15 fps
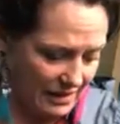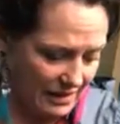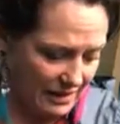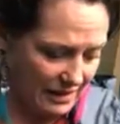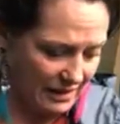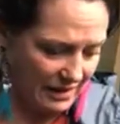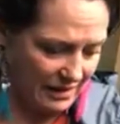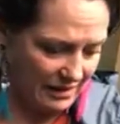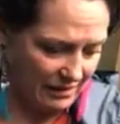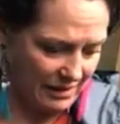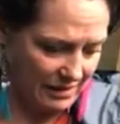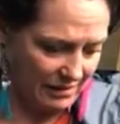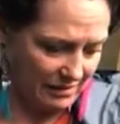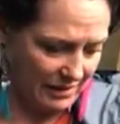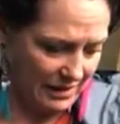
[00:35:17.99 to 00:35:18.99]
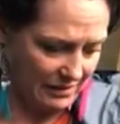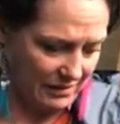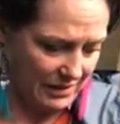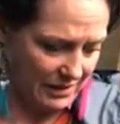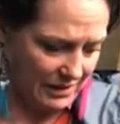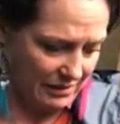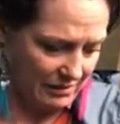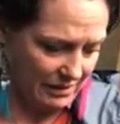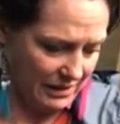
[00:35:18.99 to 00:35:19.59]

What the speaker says: Where are we up to?